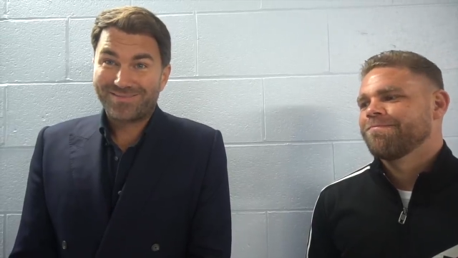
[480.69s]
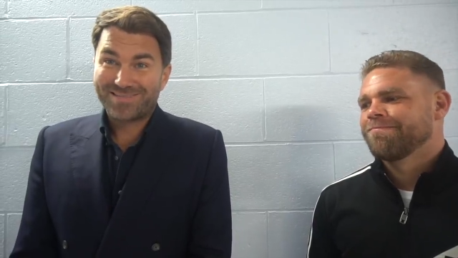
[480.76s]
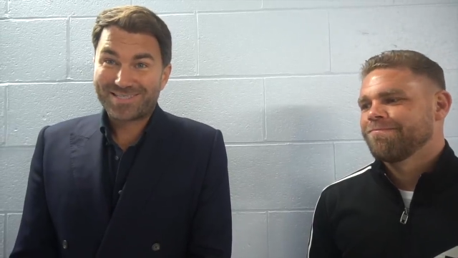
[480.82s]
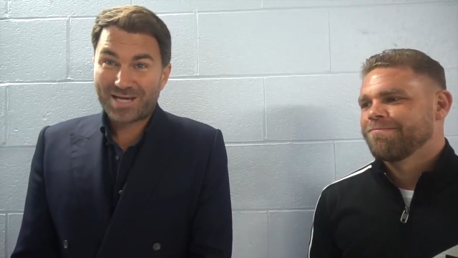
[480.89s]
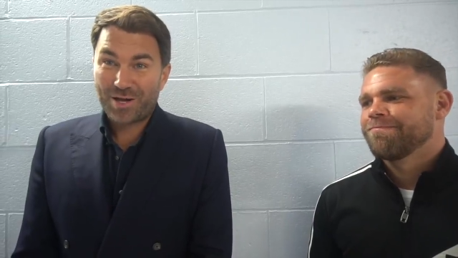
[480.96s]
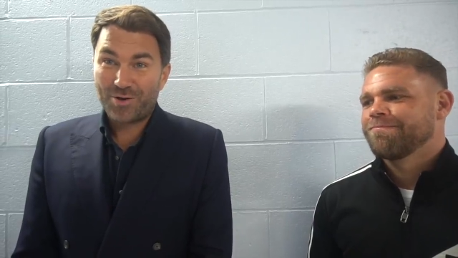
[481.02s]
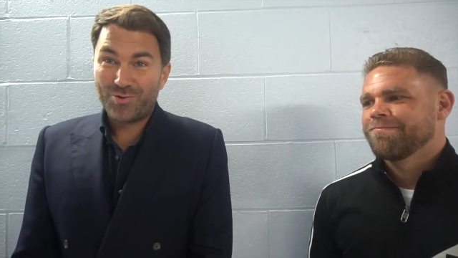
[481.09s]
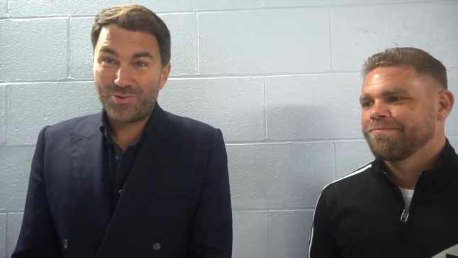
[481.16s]

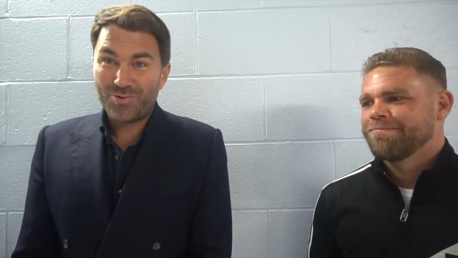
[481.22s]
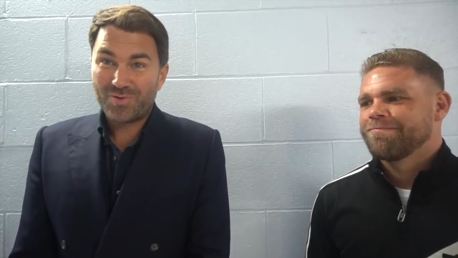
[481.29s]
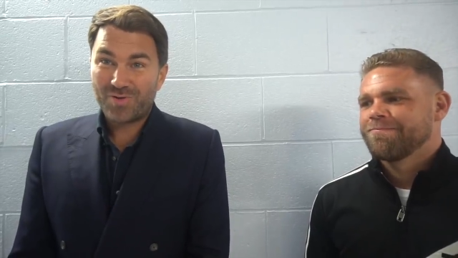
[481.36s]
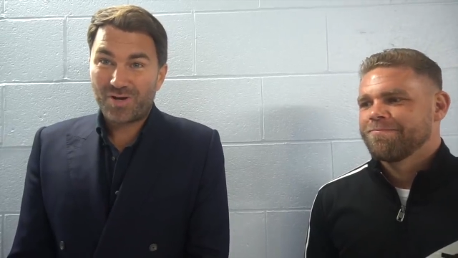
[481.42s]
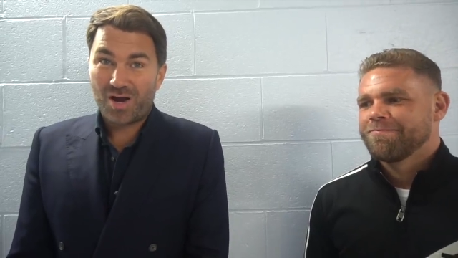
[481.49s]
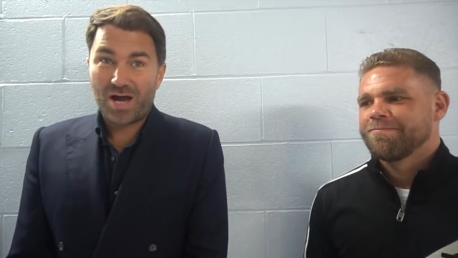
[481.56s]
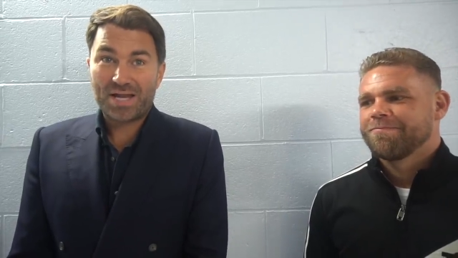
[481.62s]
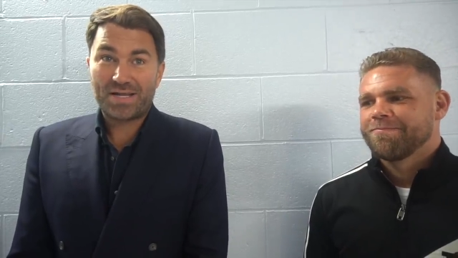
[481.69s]
Speaker 1: So
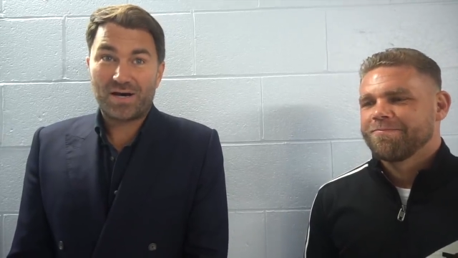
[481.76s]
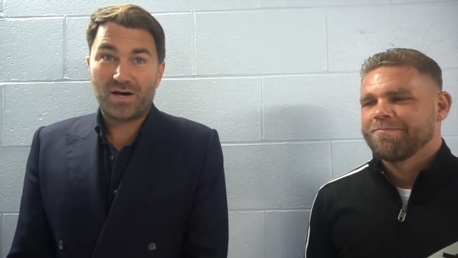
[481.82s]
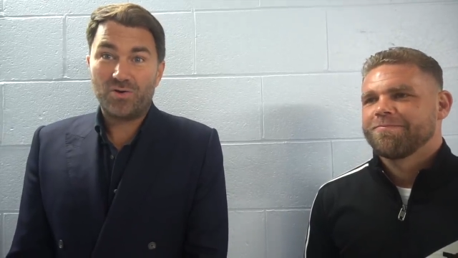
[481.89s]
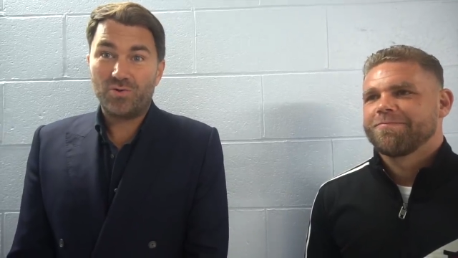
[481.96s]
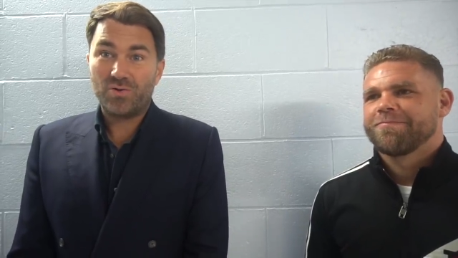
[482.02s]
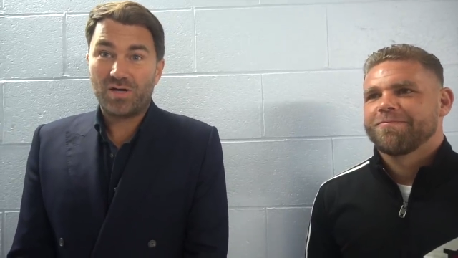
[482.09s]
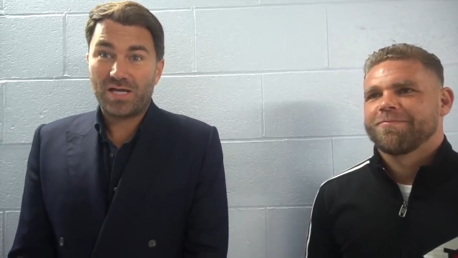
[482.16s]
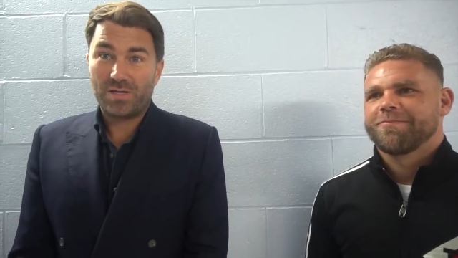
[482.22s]
I
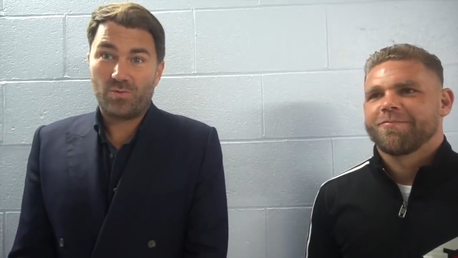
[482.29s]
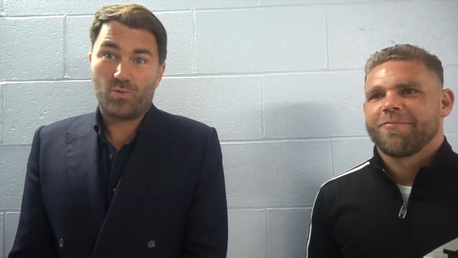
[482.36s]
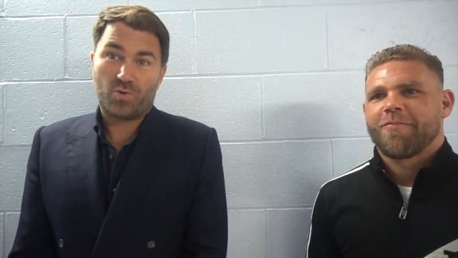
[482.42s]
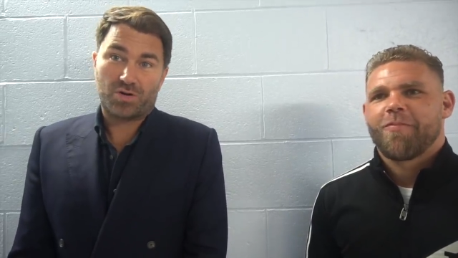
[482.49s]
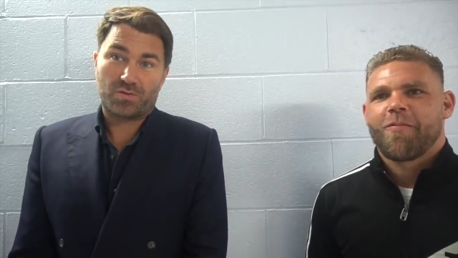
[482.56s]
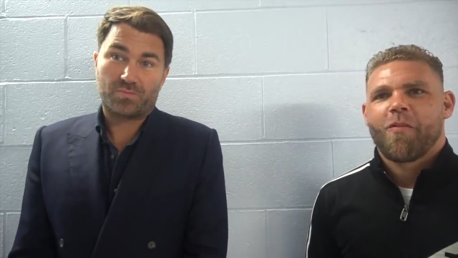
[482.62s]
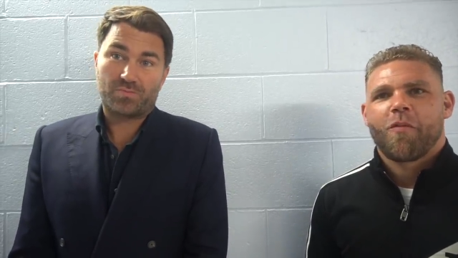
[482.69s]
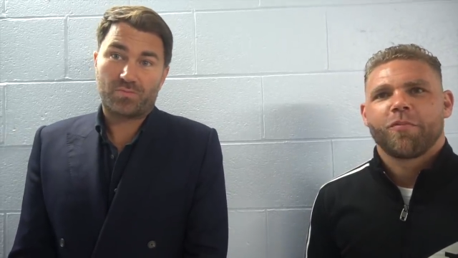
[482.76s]
know he will
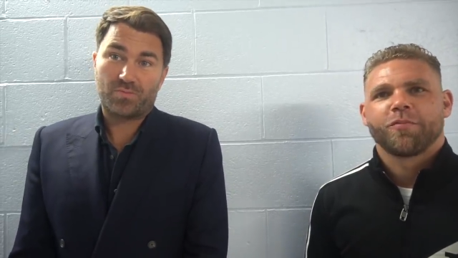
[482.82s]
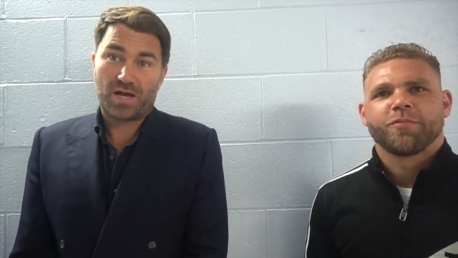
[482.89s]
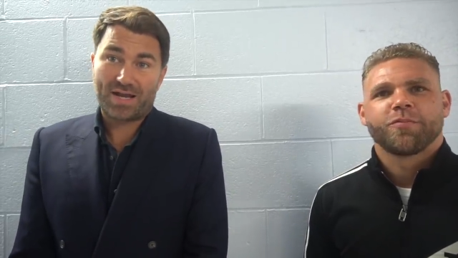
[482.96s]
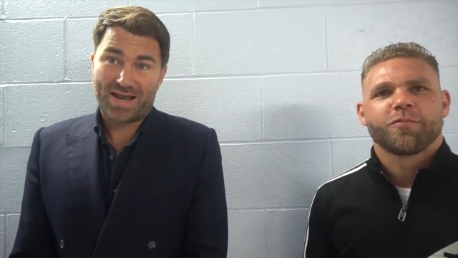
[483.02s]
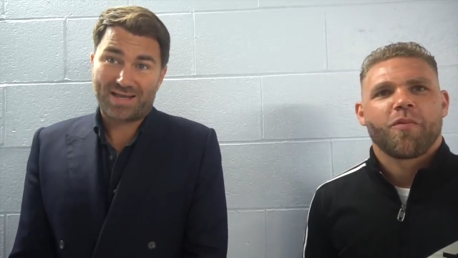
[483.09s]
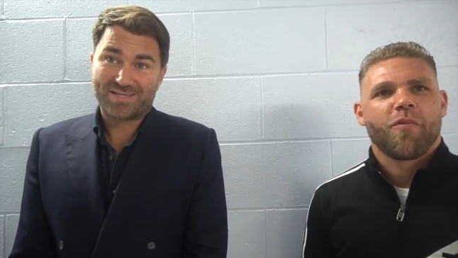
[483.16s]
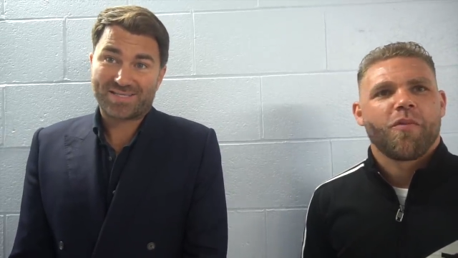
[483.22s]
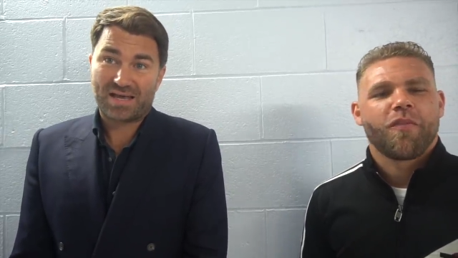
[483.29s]
want to
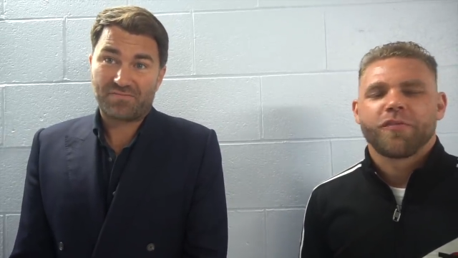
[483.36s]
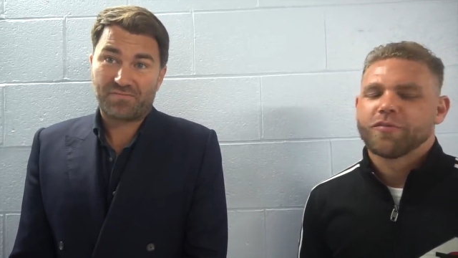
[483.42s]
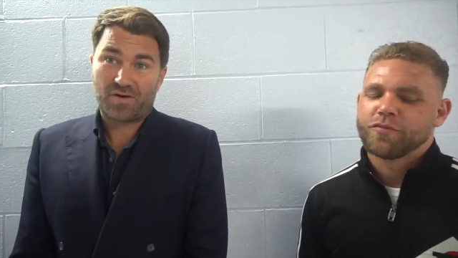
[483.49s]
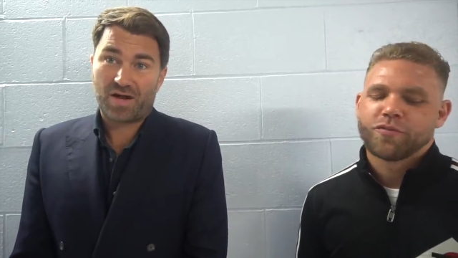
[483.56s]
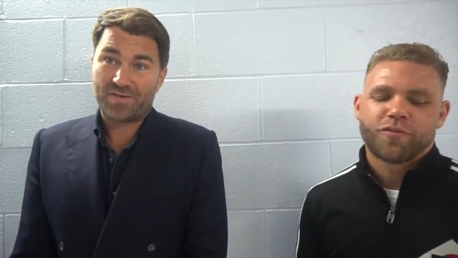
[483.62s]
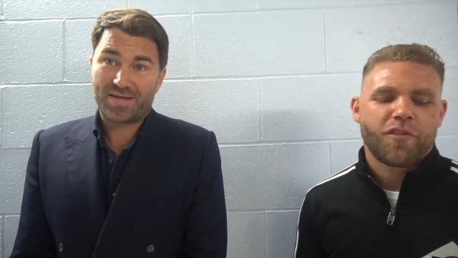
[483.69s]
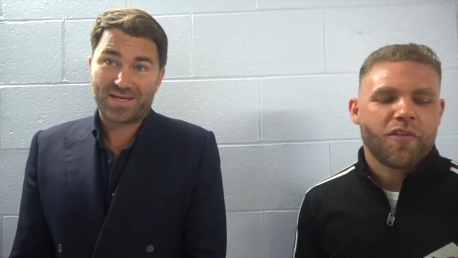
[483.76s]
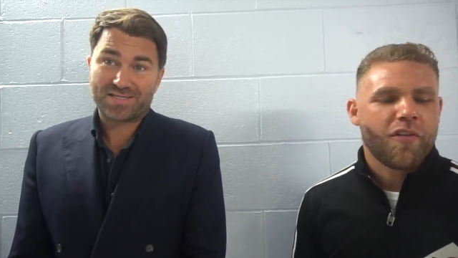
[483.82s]
announce that
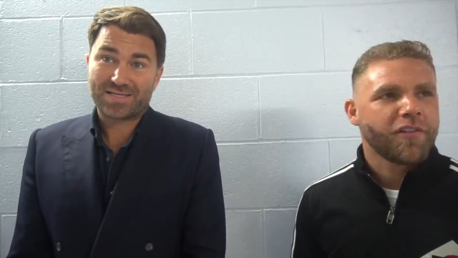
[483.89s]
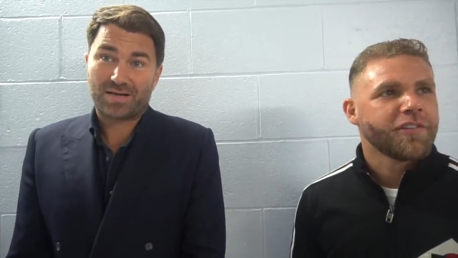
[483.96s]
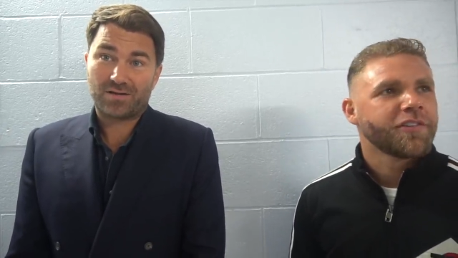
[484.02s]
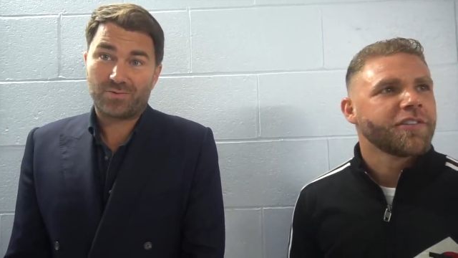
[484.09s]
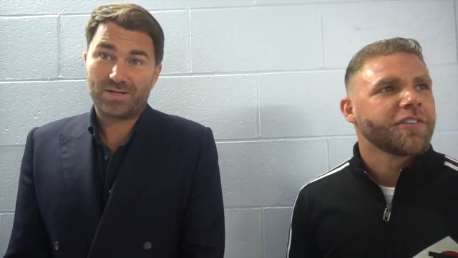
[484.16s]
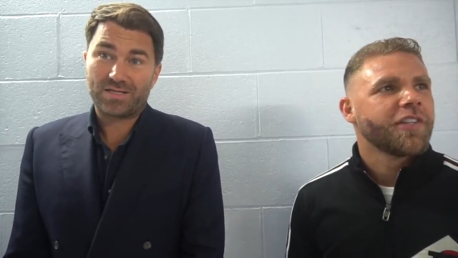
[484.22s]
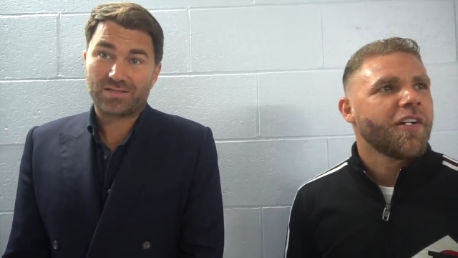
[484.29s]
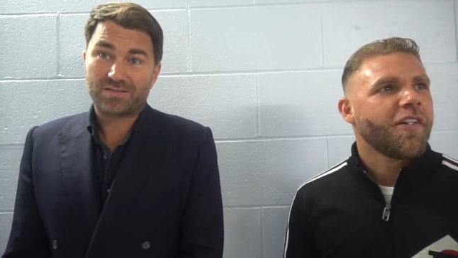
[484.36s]
fight in the next
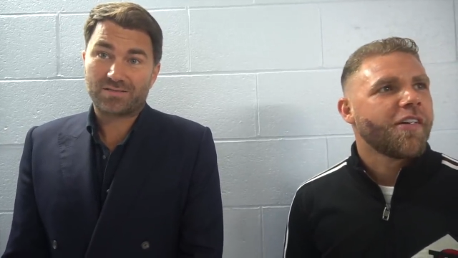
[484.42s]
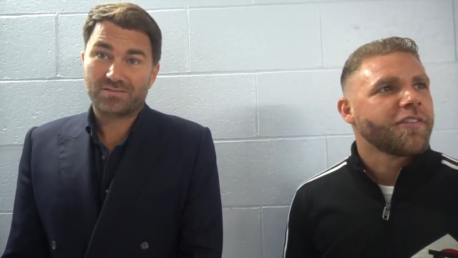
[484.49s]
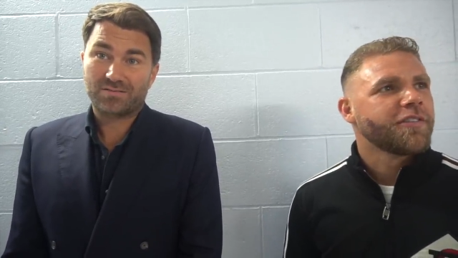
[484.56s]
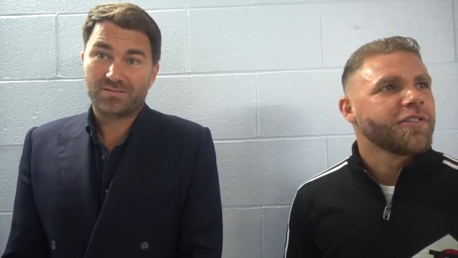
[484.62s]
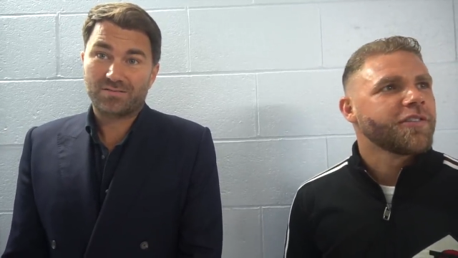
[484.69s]
couple of weeks.